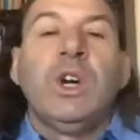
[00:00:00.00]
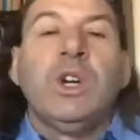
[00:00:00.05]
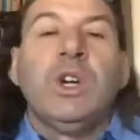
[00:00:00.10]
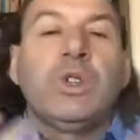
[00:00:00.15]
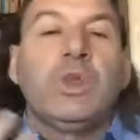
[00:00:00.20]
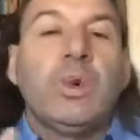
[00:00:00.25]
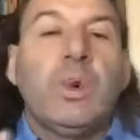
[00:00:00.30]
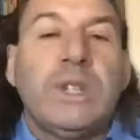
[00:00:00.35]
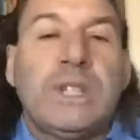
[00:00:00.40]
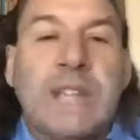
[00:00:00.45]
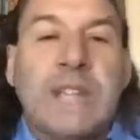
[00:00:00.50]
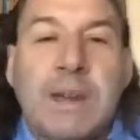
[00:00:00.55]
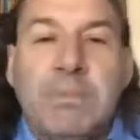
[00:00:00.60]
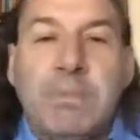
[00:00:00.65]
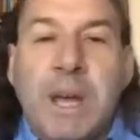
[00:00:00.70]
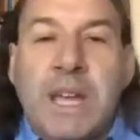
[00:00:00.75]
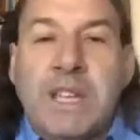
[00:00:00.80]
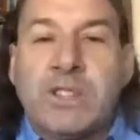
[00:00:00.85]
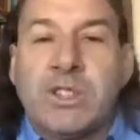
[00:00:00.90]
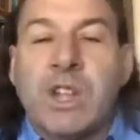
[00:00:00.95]
to a
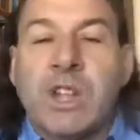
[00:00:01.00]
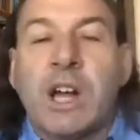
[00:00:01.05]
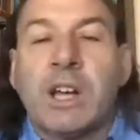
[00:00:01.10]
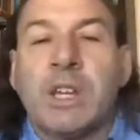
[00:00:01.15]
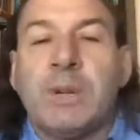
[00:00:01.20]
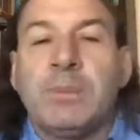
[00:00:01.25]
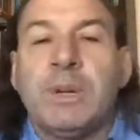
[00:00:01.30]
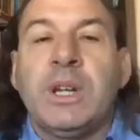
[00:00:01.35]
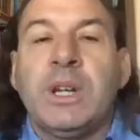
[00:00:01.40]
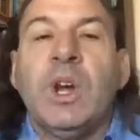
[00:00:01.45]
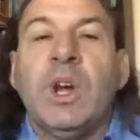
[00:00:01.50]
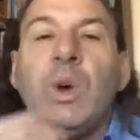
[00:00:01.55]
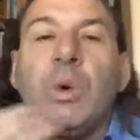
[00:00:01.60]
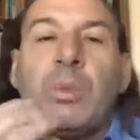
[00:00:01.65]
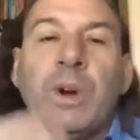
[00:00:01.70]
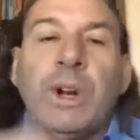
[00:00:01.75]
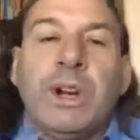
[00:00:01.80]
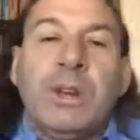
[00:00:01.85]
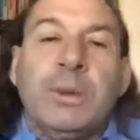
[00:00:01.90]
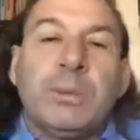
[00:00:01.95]
10-page document
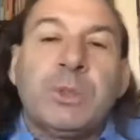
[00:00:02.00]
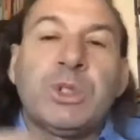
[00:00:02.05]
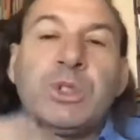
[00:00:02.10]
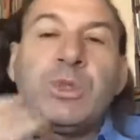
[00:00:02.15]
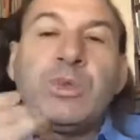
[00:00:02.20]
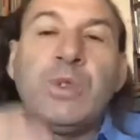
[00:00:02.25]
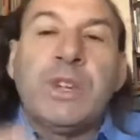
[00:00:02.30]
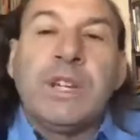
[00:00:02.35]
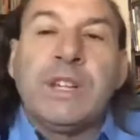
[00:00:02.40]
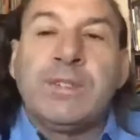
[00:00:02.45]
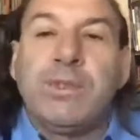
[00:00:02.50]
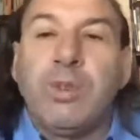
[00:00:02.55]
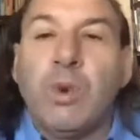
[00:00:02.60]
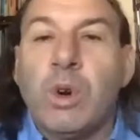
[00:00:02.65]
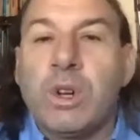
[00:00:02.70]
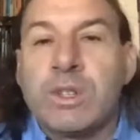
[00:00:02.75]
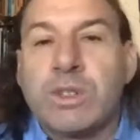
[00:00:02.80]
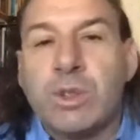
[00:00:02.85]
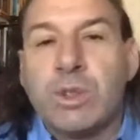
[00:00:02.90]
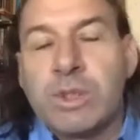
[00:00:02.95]
where you're able to
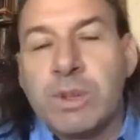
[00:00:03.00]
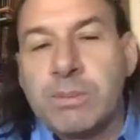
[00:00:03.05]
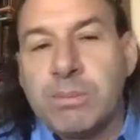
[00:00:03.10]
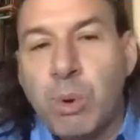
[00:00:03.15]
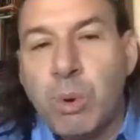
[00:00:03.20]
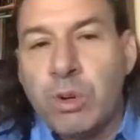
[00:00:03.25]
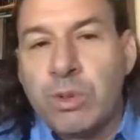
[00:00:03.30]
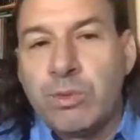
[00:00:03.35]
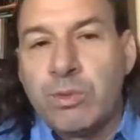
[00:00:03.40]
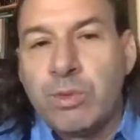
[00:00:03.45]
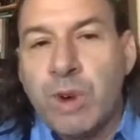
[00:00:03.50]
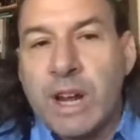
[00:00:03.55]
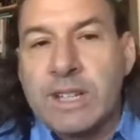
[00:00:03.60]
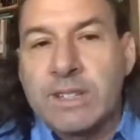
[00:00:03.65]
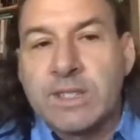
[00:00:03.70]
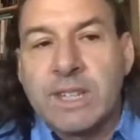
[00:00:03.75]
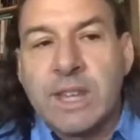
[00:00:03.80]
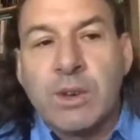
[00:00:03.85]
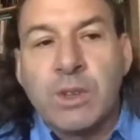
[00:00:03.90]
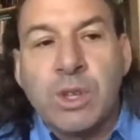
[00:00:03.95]
reinforce those important
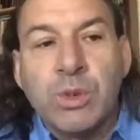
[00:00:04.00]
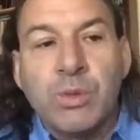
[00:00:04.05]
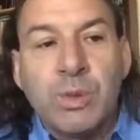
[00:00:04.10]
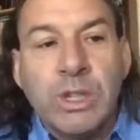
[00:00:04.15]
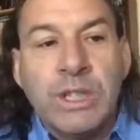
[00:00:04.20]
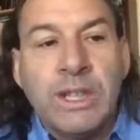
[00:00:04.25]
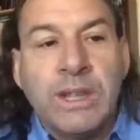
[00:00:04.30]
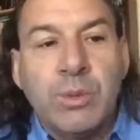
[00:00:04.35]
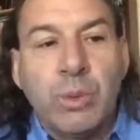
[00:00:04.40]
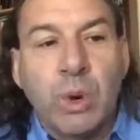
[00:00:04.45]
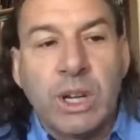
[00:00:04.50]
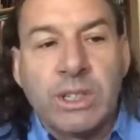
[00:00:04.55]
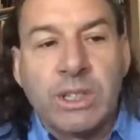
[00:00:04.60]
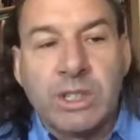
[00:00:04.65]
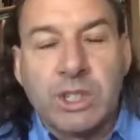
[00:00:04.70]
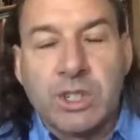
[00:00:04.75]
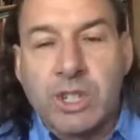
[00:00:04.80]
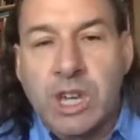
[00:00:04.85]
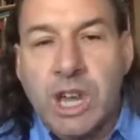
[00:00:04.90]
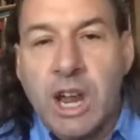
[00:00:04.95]
rights that you really want
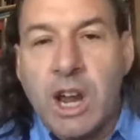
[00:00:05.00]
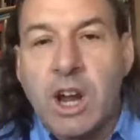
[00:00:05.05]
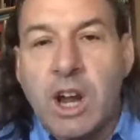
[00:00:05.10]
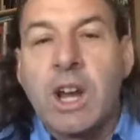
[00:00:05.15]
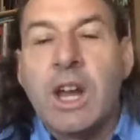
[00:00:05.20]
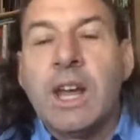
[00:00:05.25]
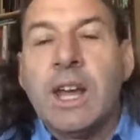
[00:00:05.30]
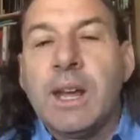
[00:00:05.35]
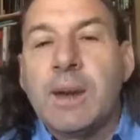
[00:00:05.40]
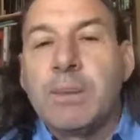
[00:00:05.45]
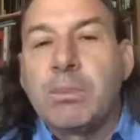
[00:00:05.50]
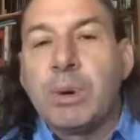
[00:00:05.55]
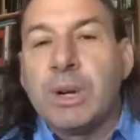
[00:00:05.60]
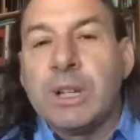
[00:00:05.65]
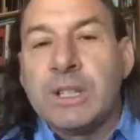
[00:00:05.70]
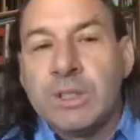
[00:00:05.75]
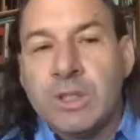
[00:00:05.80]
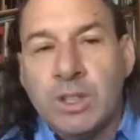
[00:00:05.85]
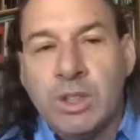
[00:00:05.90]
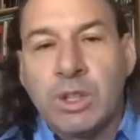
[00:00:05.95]
to share and
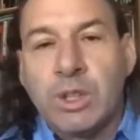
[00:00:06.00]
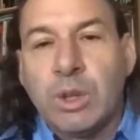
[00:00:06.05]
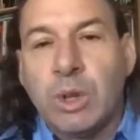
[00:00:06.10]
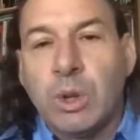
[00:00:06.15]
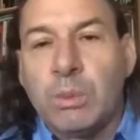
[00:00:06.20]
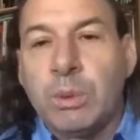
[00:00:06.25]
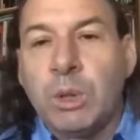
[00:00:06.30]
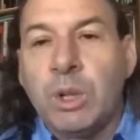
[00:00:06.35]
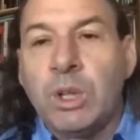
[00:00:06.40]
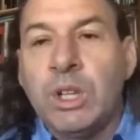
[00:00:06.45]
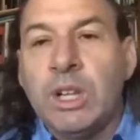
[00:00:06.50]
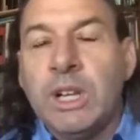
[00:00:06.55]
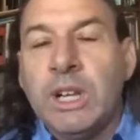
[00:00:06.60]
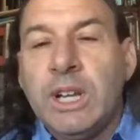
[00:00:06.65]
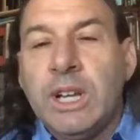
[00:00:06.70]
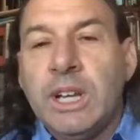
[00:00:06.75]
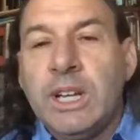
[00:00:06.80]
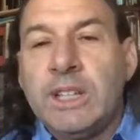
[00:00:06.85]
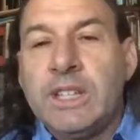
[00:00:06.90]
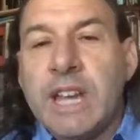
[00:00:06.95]
bring to the global
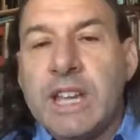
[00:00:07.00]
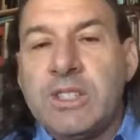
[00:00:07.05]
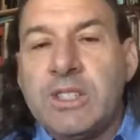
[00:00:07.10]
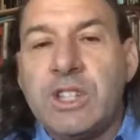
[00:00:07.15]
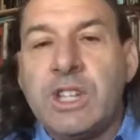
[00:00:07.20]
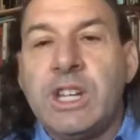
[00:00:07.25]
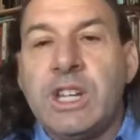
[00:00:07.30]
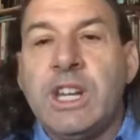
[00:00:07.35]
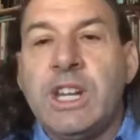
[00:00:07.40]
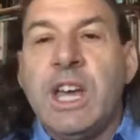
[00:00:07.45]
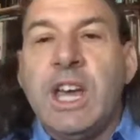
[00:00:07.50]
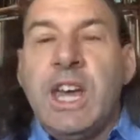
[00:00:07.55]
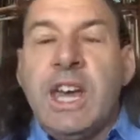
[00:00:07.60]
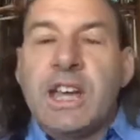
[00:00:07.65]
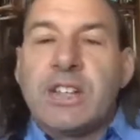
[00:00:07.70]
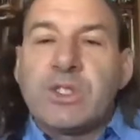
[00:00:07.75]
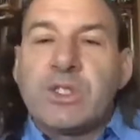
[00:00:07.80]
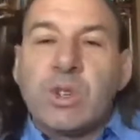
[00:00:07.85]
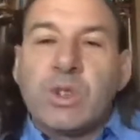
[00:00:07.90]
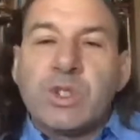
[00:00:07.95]
attention.
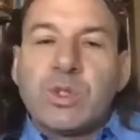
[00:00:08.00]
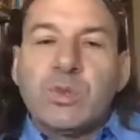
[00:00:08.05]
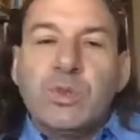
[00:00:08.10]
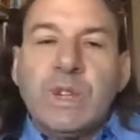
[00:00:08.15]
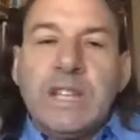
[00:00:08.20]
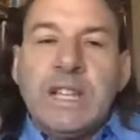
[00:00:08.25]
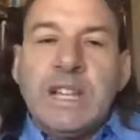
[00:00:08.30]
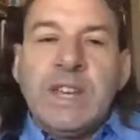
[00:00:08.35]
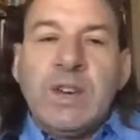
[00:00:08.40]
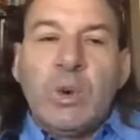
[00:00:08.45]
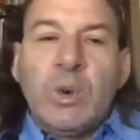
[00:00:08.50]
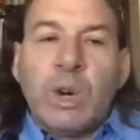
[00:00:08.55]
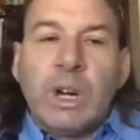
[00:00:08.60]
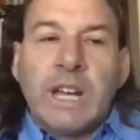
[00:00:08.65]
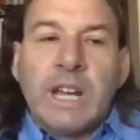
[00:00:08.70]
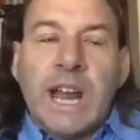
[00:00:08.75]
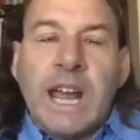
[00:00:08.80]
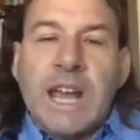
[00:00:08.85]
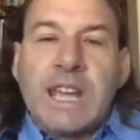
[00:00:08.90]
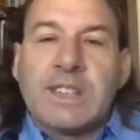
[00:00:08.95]
And so it's really
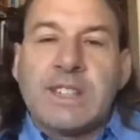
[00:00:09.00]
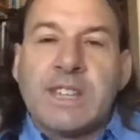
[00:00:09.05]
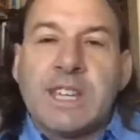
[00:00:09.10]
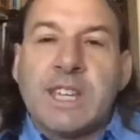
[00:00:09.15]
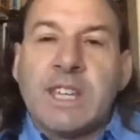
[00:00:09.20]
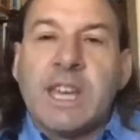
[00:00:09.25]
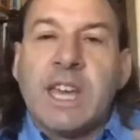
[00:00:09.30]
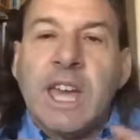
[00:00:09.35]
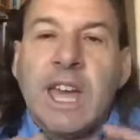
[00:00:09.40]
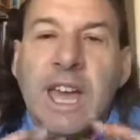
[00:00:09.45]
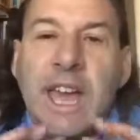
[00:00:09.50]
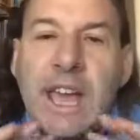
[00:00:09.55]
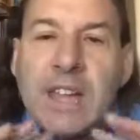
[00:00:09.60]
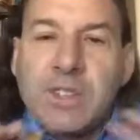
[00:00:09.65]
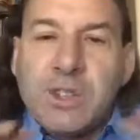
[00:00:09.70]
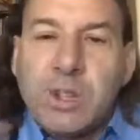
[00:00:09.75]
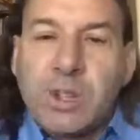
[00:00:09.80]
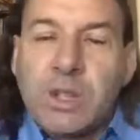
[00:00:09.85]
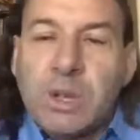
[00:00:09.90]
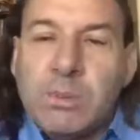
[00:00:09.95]
organizing
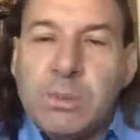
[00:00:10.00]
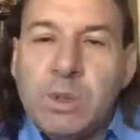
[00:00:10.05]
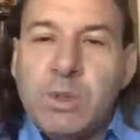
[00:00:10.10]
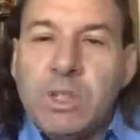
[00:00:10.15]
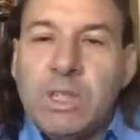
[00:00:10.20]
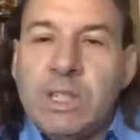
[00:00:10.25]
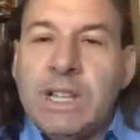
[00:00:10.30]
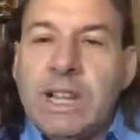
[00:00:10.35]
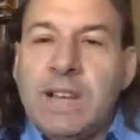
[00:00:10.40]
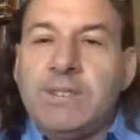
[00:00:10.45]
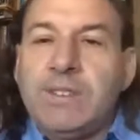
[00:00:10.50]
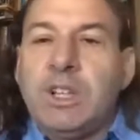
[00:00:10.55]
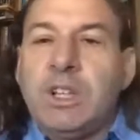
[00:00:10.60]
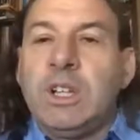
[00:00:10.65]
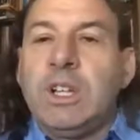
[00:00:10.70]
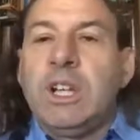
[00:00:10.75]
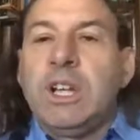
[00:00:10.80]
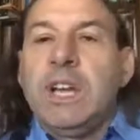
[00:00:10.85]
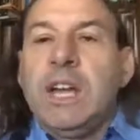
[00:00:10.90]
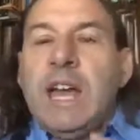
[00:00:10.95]
at your community level.
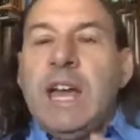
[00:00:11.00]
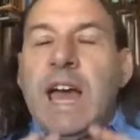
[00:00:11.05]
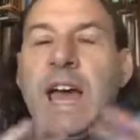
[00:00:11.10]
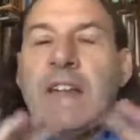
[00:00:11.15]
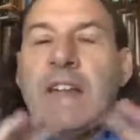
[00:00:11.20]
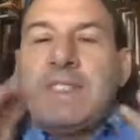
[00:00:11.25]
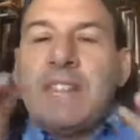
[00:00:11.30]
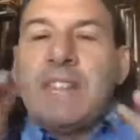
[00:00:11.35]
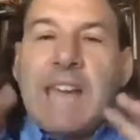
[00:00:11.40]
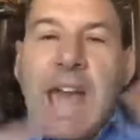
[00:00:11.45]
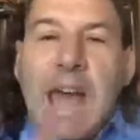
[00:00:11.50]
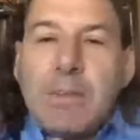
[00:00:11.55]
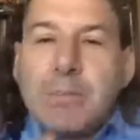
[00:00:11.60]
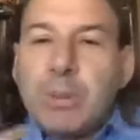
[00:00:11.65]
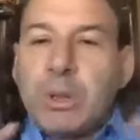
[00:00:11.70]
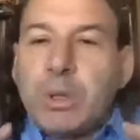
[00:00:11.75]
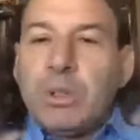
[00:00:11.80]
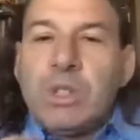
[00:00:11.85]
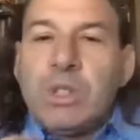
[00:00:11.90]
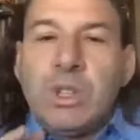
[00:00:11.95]
At the
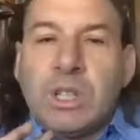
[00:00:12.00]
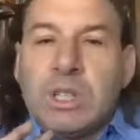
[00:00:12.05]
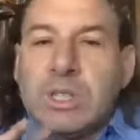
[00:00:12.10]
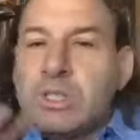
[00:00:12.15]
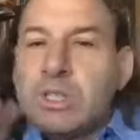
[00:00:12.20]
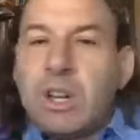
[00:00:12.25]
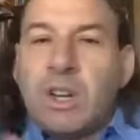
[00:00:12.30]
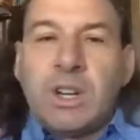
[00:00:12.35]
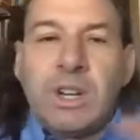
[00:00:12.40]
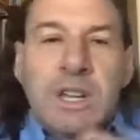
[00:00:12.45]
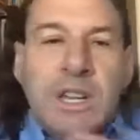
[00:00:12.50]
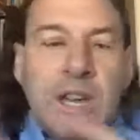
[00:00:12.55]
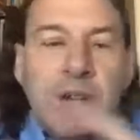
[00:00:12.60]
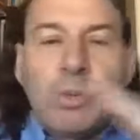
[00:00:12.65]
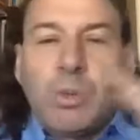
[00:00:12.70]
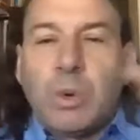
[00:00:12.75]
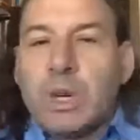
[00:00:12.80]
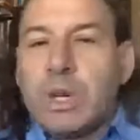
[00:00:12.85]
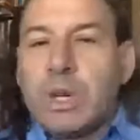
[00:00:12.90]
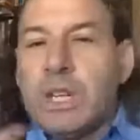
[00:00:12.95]
capital, you can start
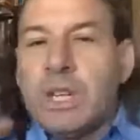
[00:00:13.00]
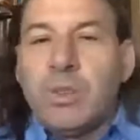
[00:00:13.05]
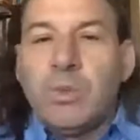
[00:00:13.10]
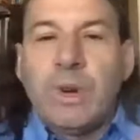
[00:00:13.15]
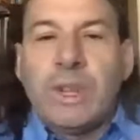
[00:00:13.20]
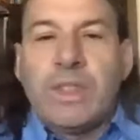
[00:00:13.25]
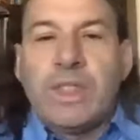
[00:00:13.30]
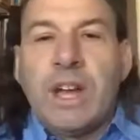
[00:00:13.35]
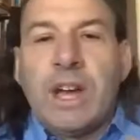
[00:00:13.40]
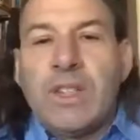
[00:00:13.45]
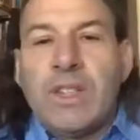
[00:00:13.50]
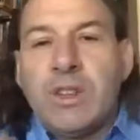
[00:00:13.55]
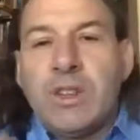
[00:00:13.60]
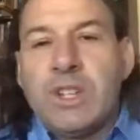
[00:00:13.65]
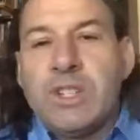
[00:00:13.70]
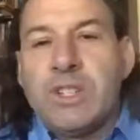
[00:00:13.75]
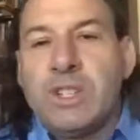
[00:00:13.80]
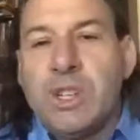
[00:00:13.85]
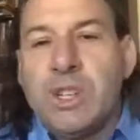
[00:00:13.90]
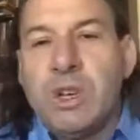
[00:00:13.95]
networking with other
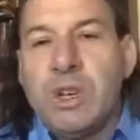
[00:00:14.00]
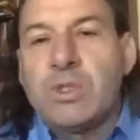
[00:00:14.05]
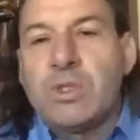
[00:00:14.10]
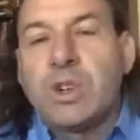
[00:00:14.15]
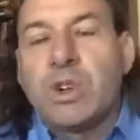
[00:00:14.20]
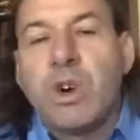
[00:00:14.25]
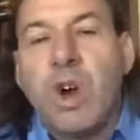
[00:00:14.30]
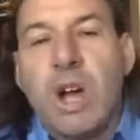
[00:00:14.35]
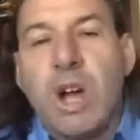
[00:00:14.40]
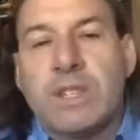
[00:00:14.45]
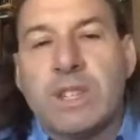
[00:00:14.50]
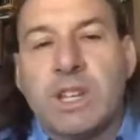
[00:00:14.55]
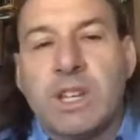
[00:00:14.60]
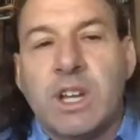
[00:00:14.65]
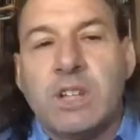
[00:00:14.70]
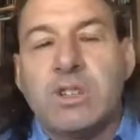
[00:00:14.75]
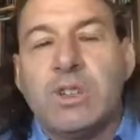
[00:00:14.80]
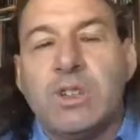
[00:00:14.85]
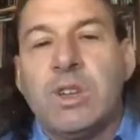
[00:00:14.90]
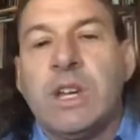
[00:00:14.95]
NGOs across the
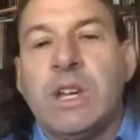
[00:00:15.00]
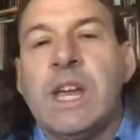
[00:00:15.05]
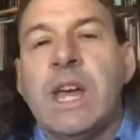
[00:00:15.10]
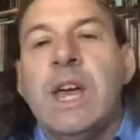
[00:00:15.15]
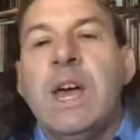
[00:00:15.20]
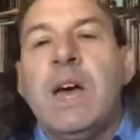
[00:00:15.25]
country,